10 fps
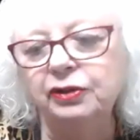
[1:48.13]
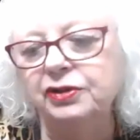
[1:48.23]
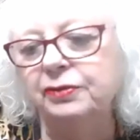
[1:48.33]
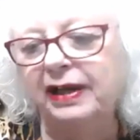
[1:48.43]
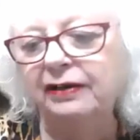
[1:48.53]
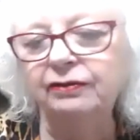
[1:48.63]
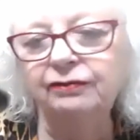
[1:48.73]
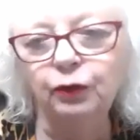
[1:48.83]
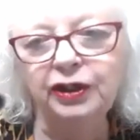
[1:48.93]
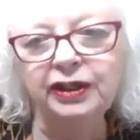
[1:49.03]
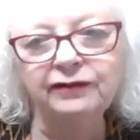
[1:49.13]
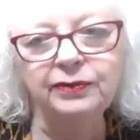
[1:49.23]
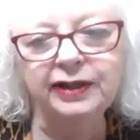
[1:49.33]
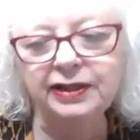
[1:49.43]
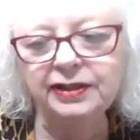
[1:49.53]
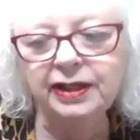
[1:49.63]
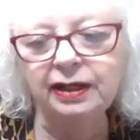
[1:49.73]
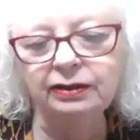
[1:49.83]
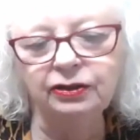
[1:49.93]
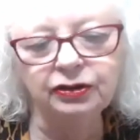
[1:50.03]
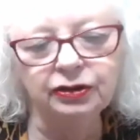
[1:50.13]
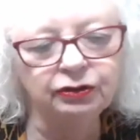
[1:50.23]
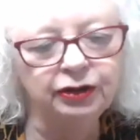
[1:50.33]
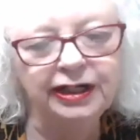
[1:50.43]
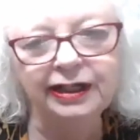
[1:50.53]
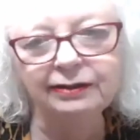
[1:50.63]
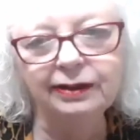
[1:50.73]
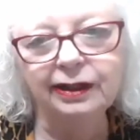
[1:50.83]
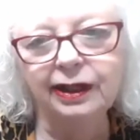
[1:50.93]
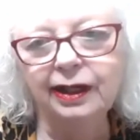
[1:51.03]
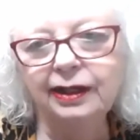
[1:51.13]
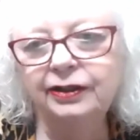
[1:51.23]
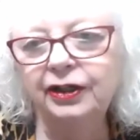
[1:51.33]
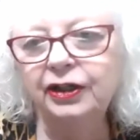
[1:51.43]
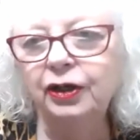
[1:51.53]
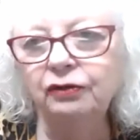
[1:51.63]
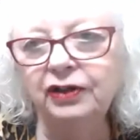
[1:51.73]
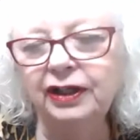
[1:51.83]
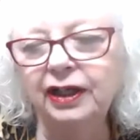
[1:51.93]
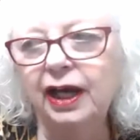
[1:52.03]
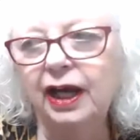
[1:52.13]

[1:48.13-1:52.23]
There was about 40 of them that took the training during COVID.